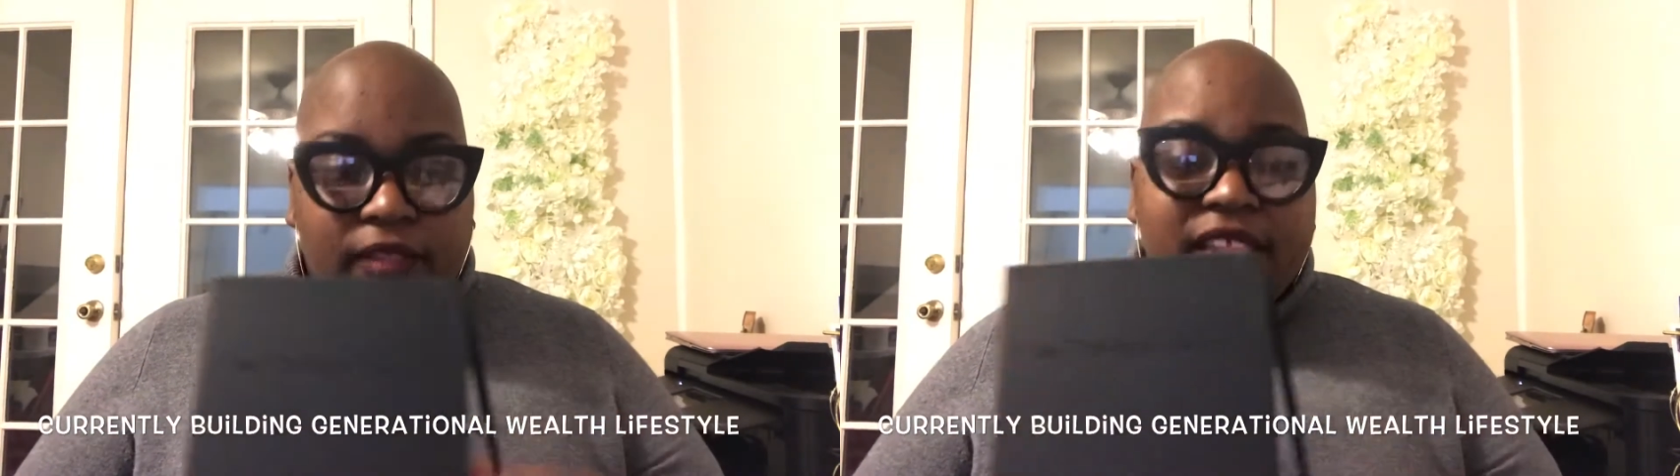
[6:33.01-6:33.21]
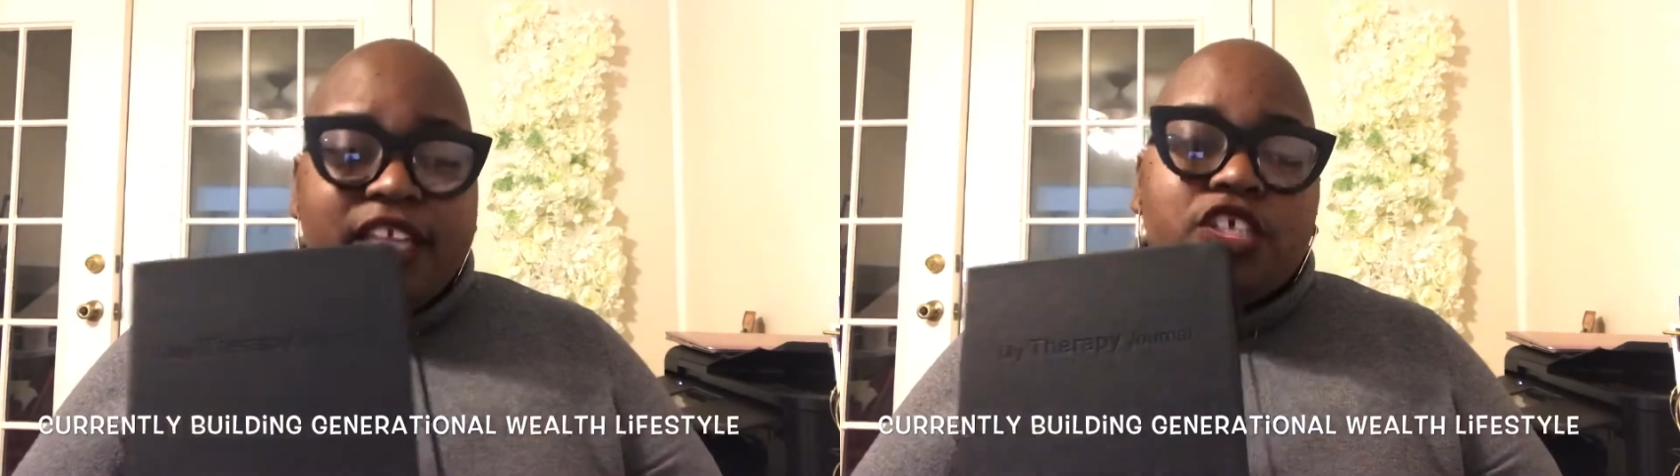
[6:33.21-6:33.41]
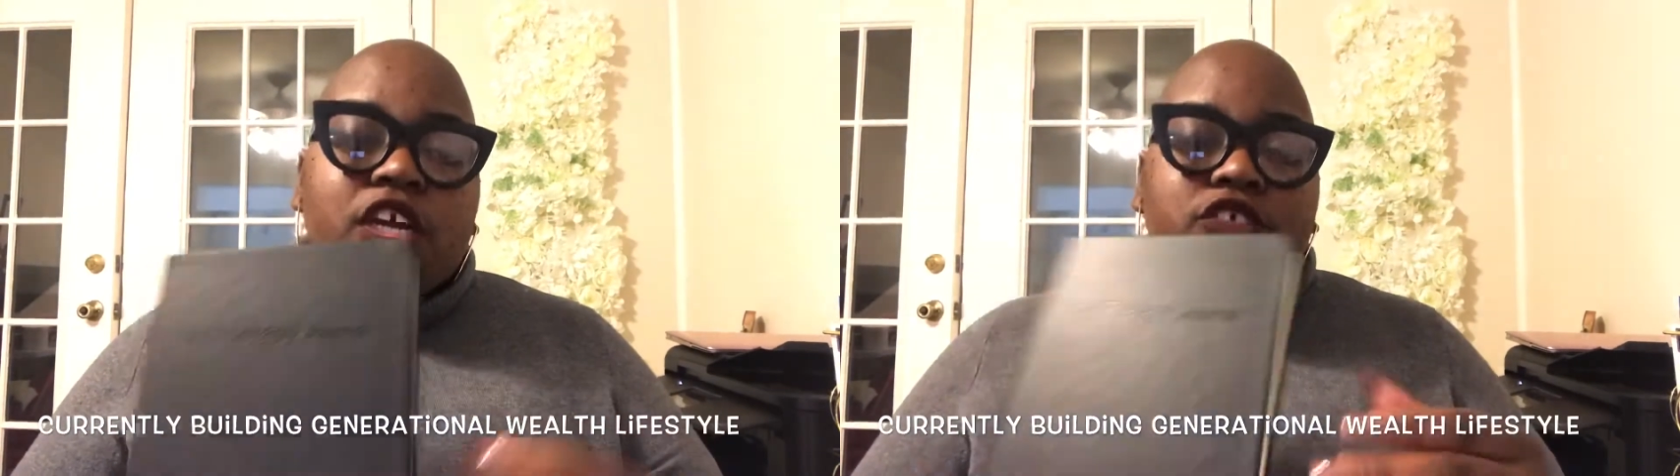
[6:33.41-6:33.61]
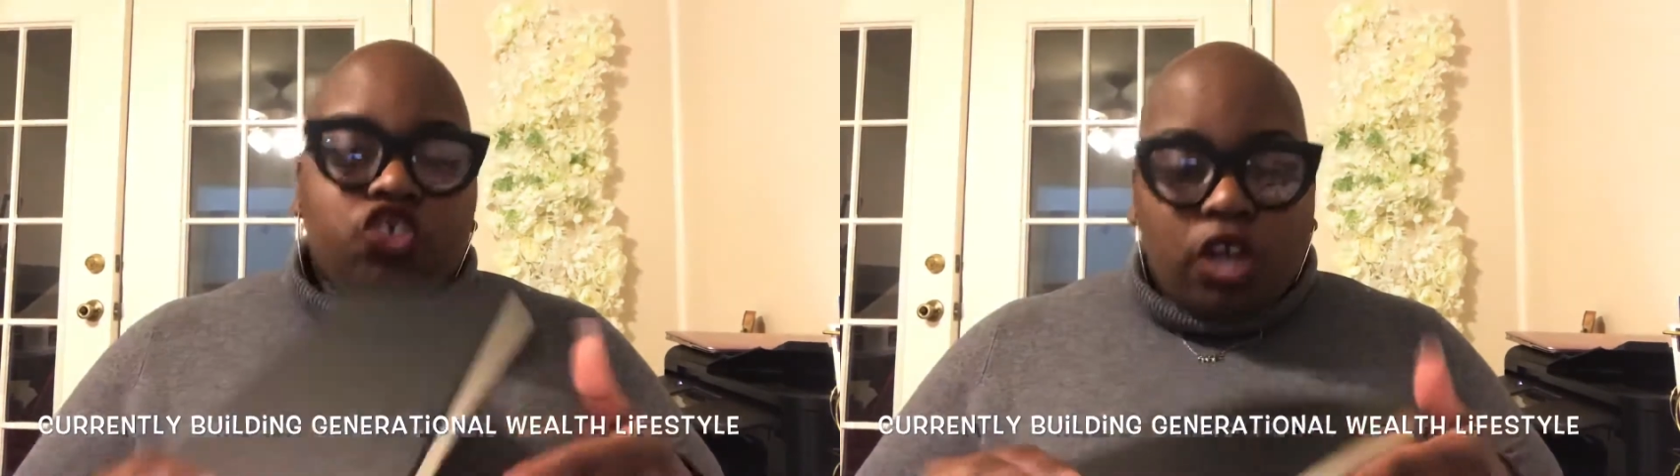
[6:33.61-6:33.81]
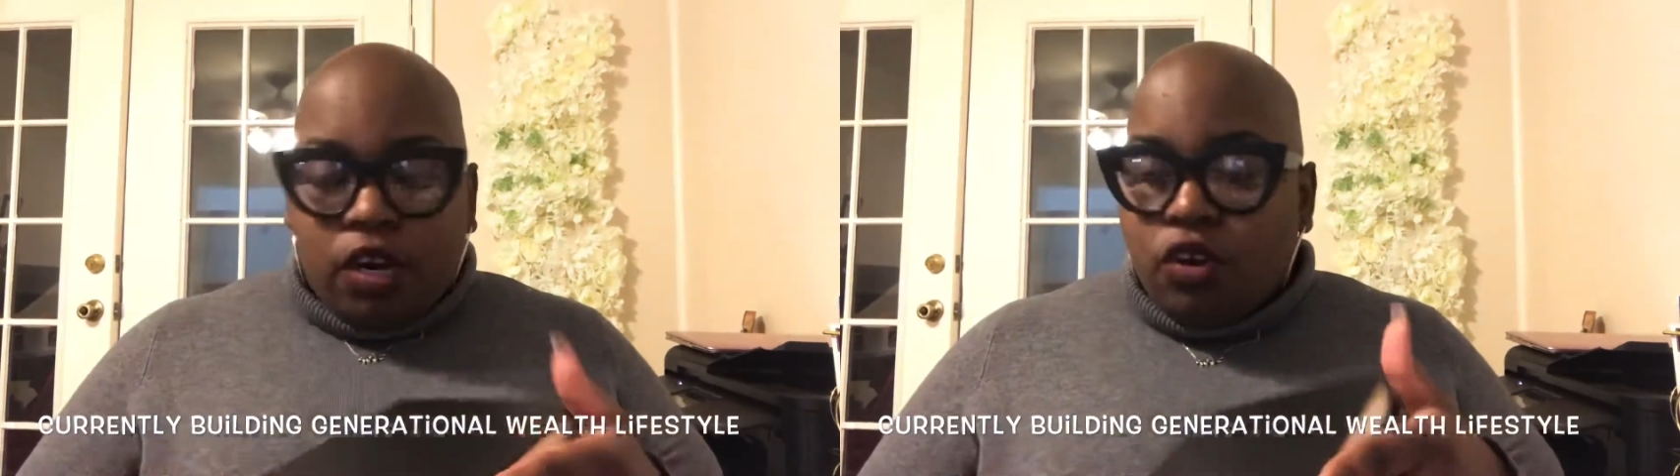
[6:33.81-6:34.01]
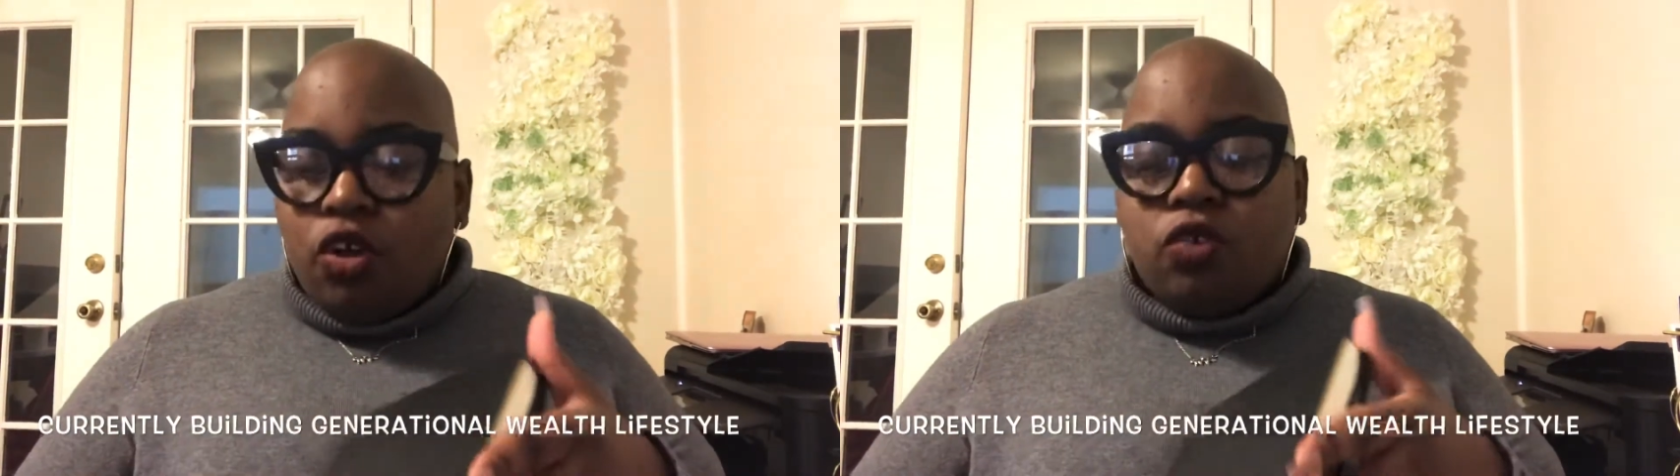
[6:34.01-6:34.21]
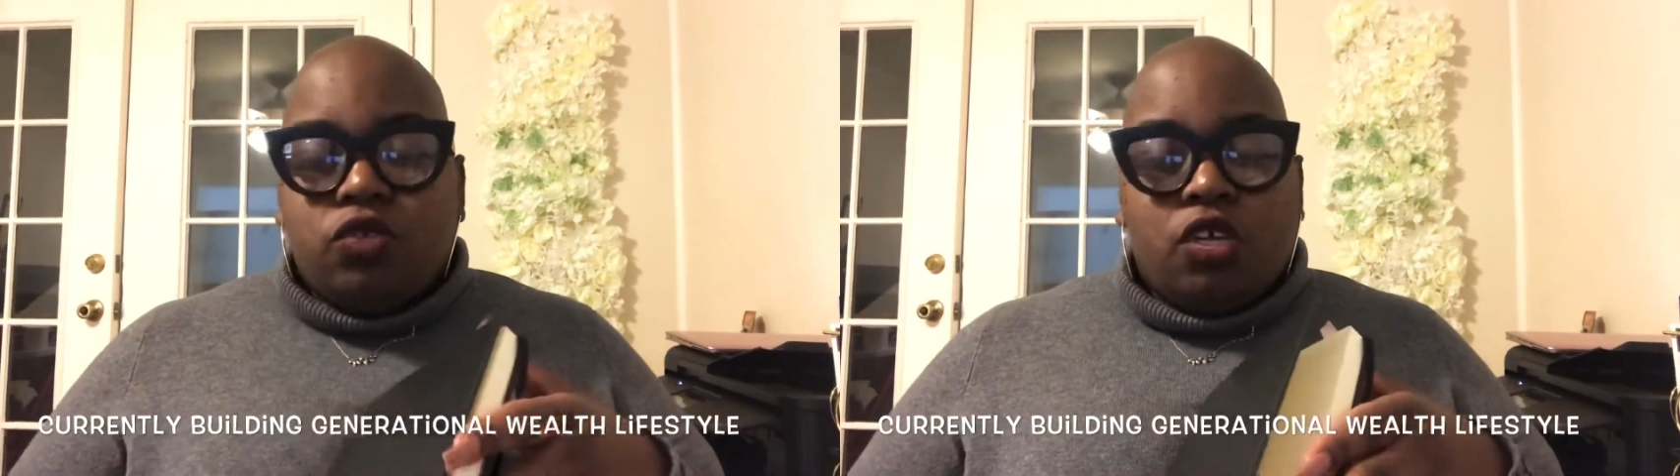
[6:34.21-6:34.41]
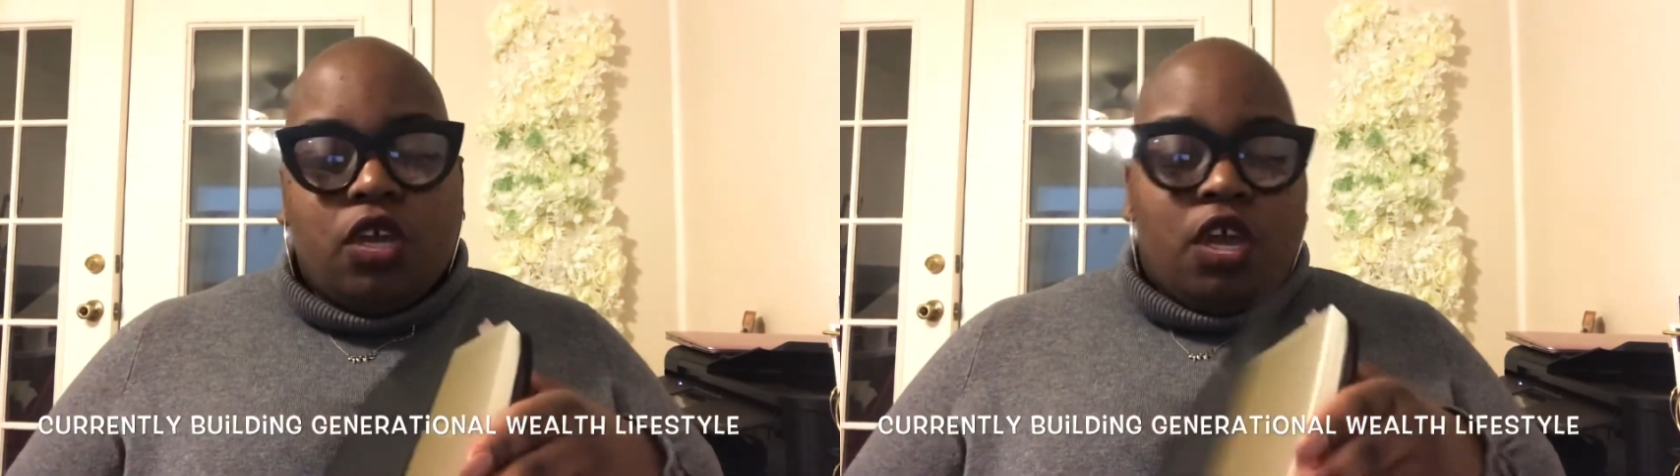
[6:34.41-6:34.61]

These are journals,